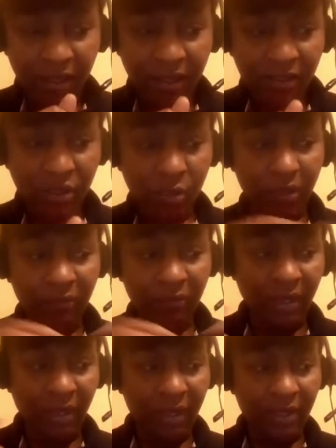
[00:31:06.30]
sort of
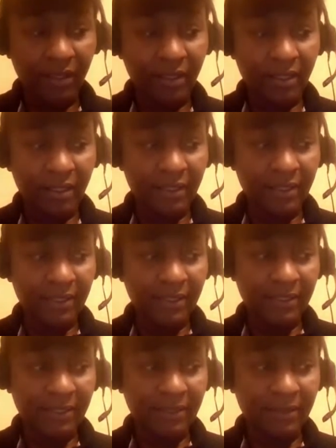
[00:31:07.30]

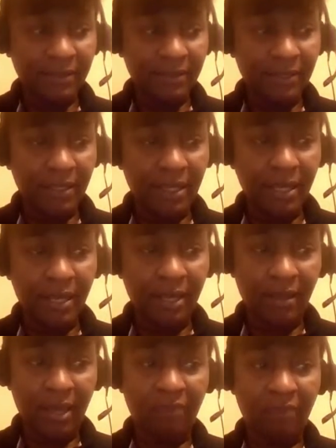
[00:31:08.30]
uh,
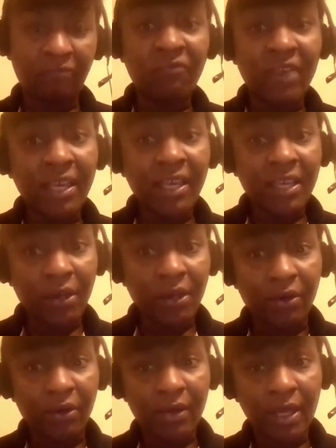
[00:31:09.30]
a, a
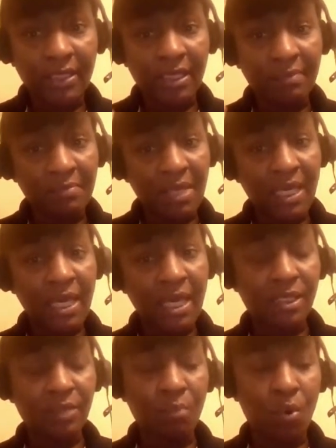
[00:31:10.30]
figure, to me,
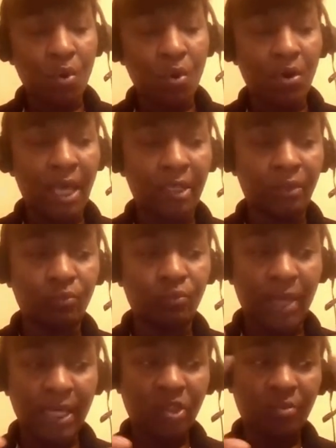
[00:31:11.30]
it's more an
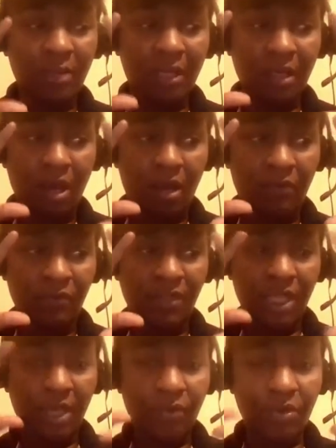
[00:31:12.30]
arrangement of
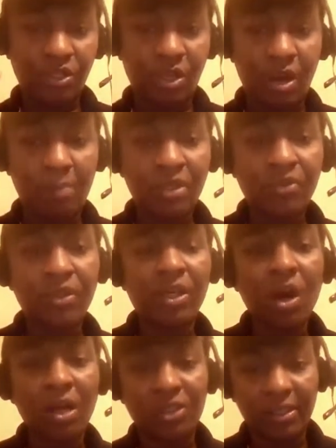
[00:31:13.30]
sacred geometry
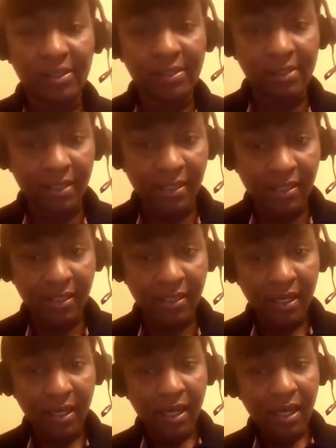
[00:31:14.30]
consciousness,
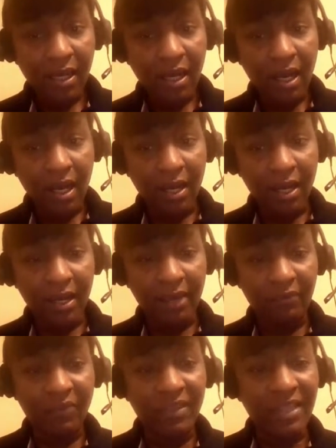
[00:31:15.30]

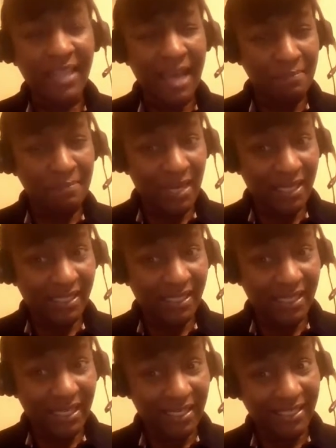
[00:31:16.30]
if that mm-hmm. makes
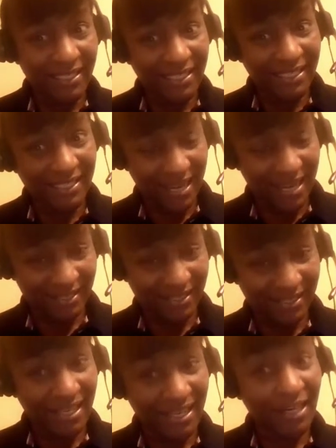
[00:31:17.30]
any
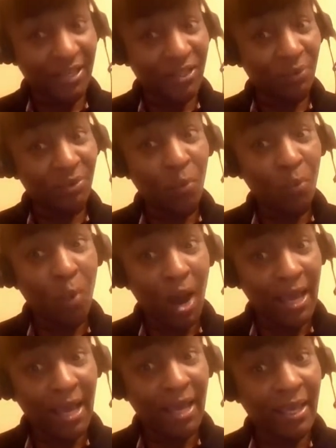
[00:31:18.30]
sense. And I don't know
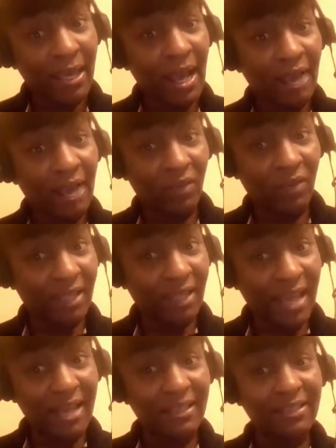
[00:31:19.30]
why I feel like that.